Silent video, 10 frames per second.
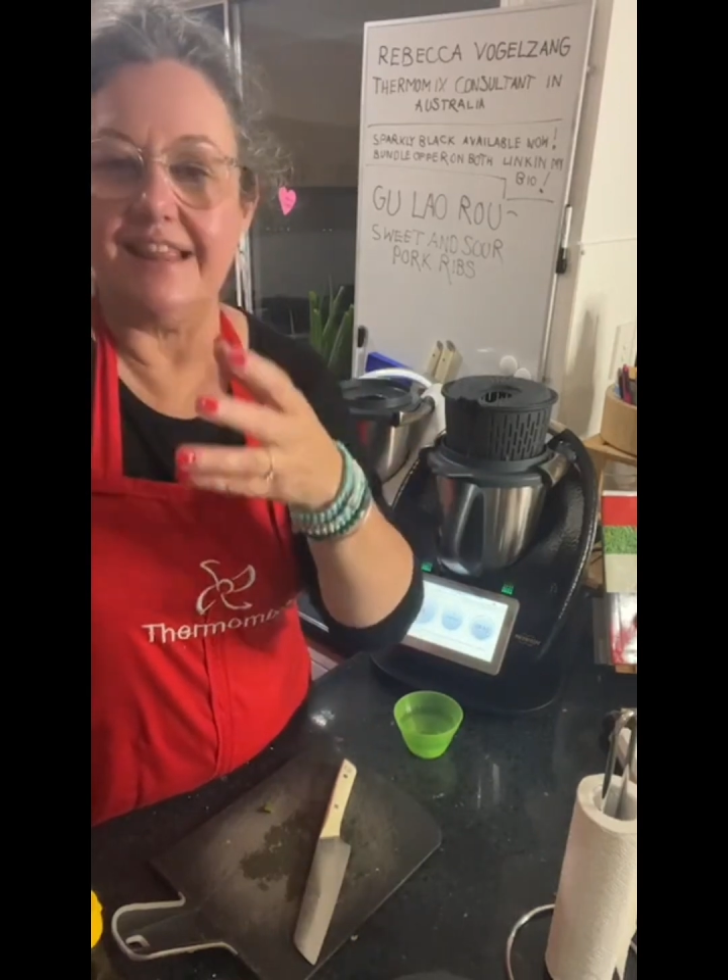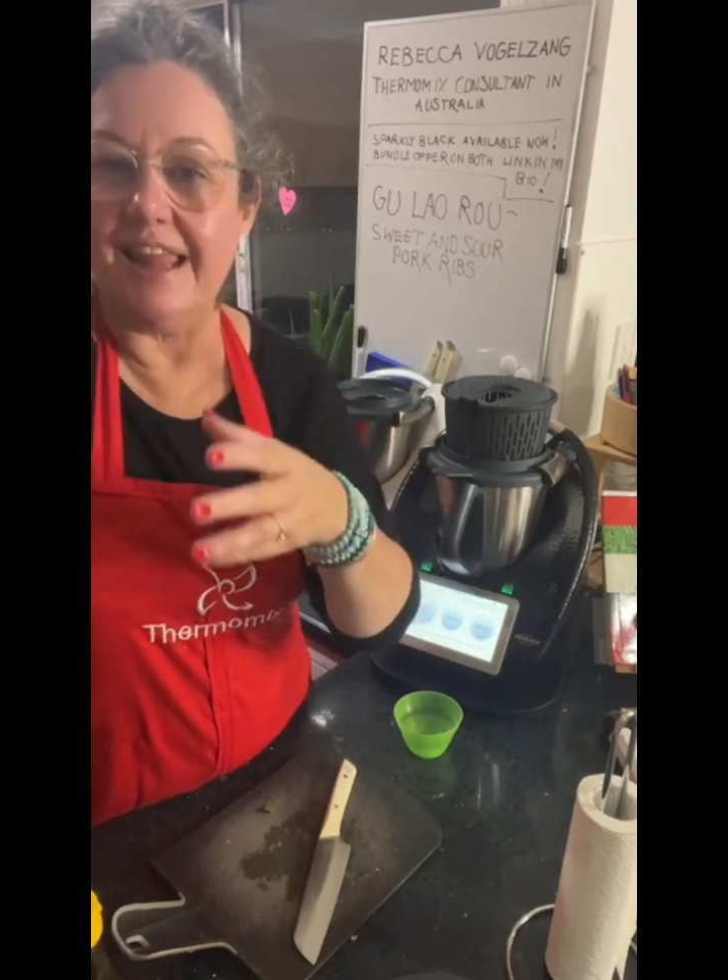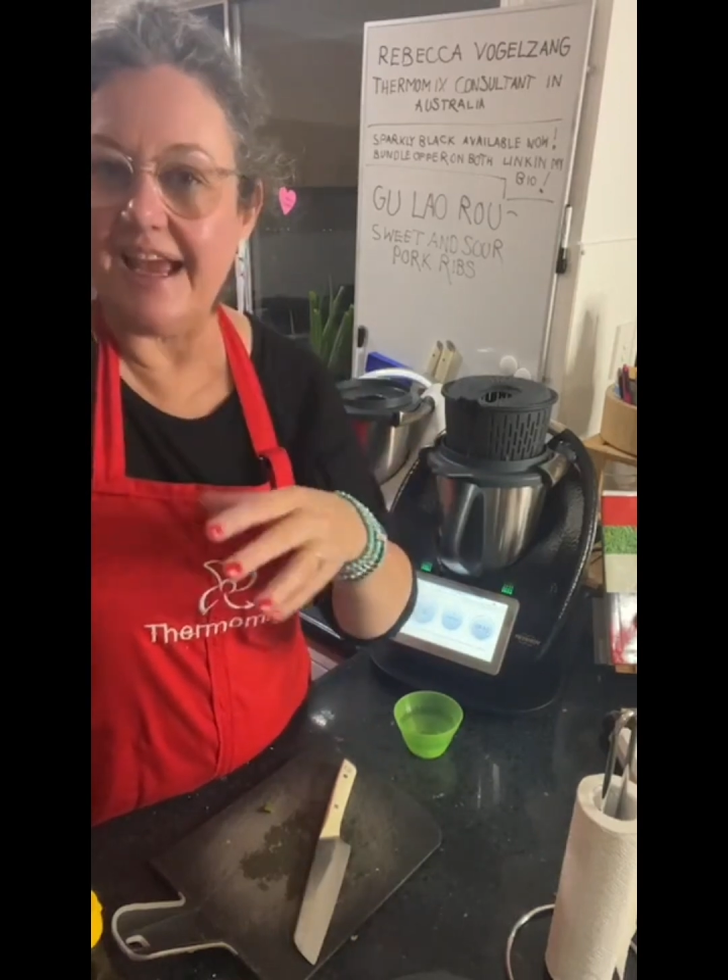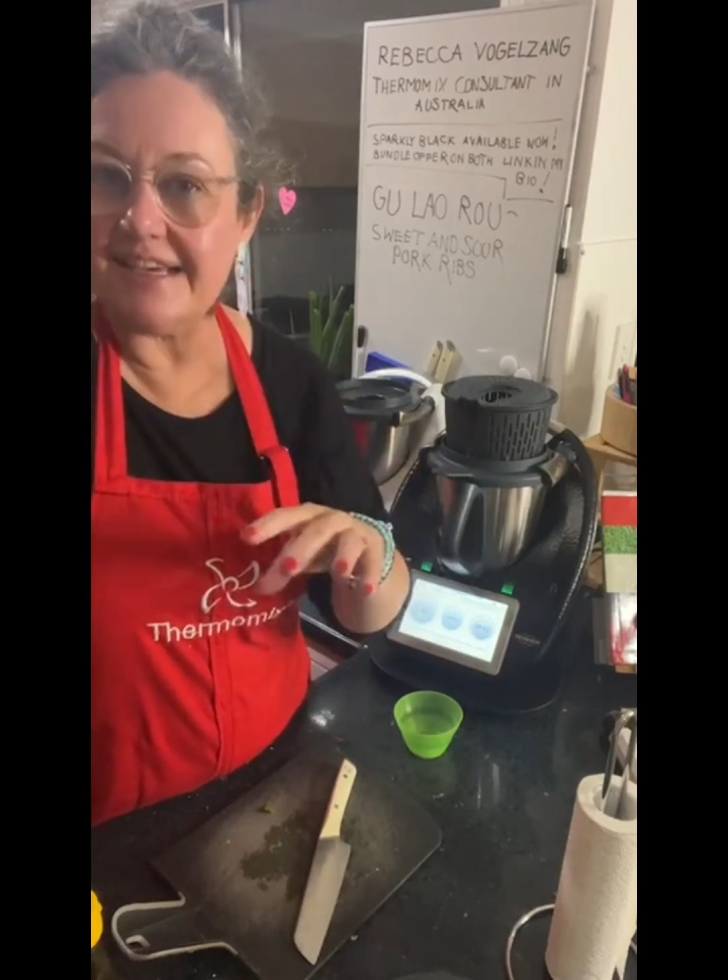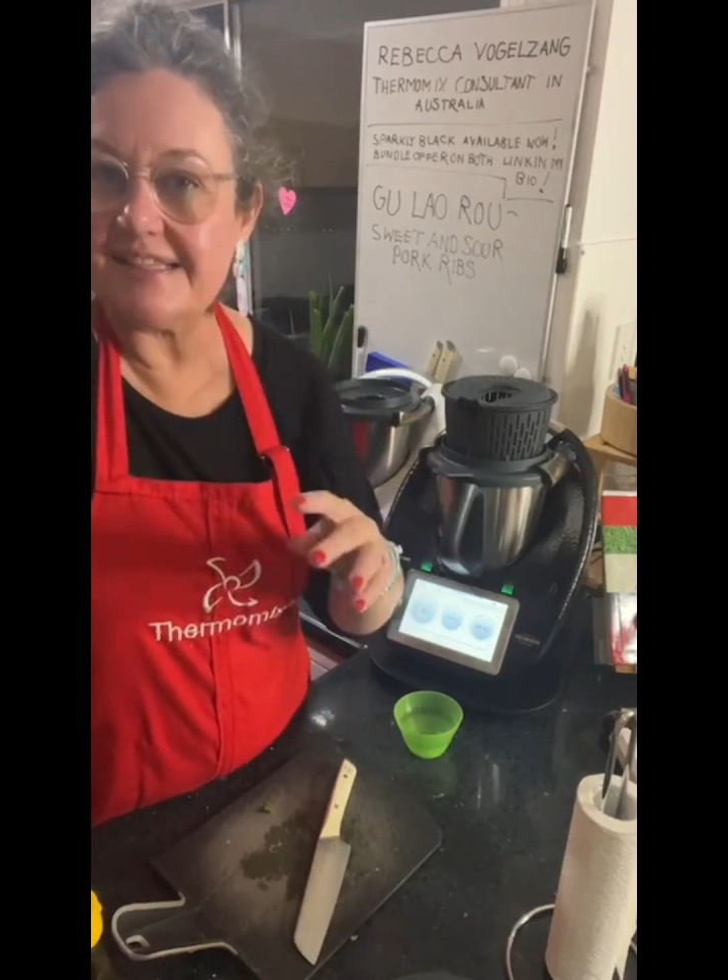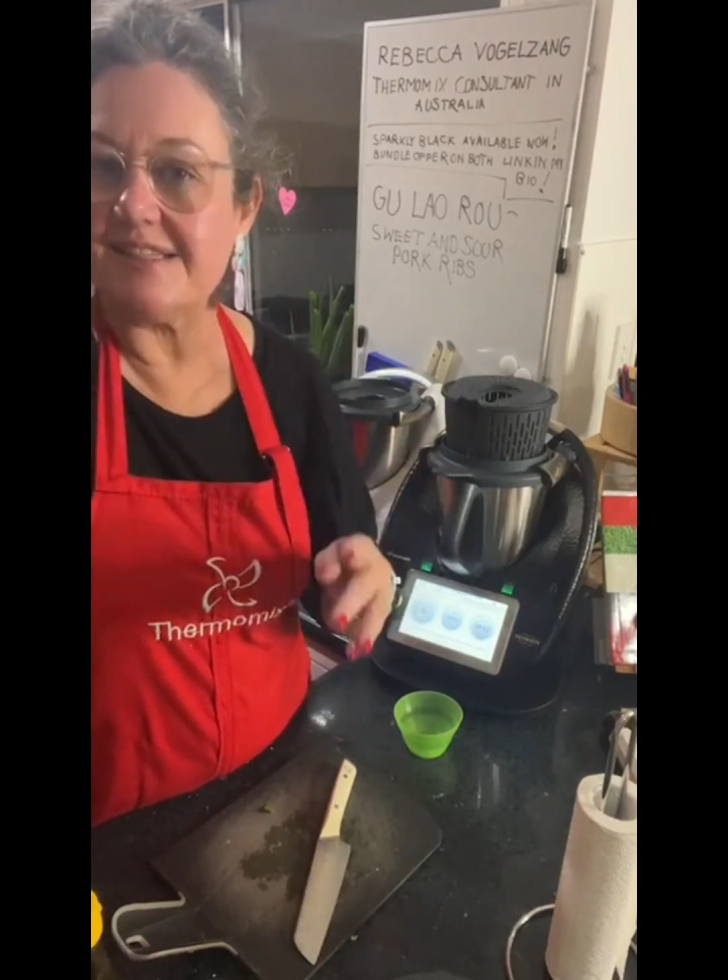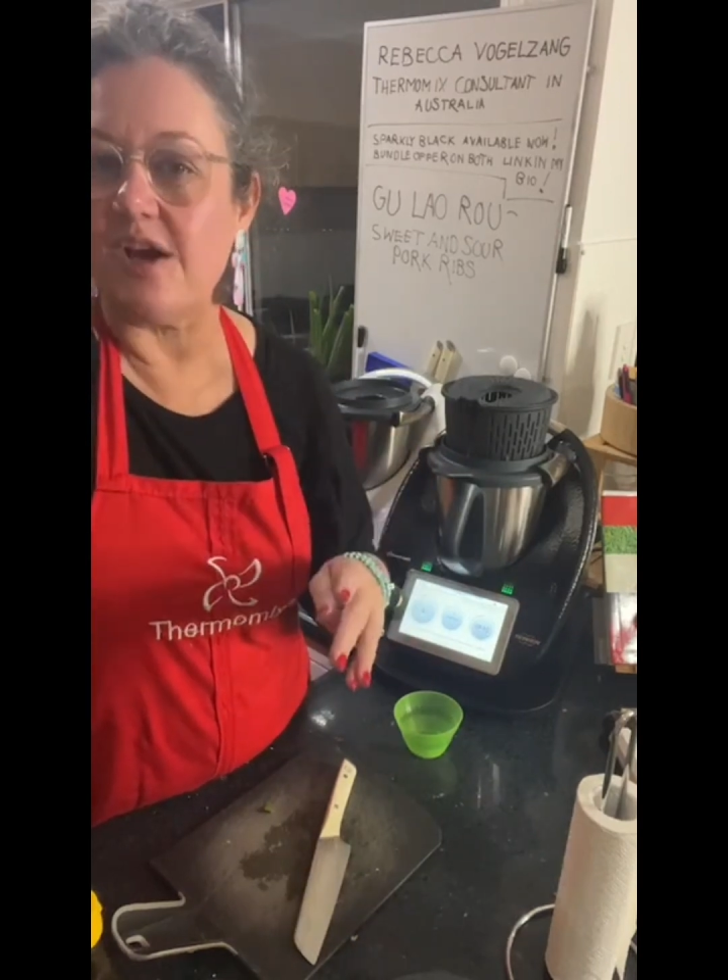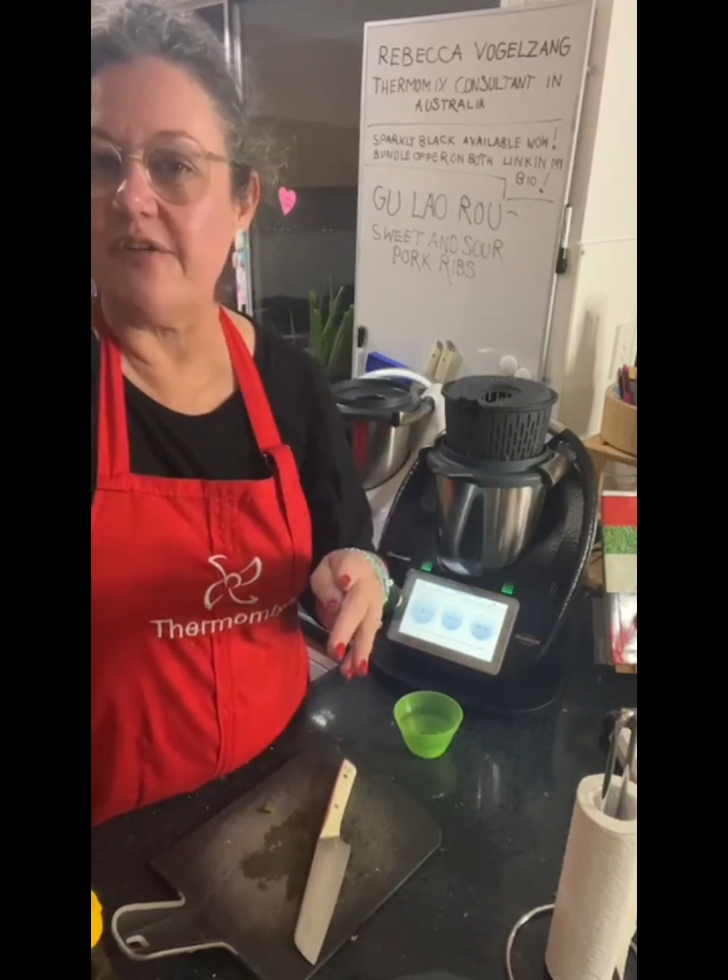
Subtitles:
glazes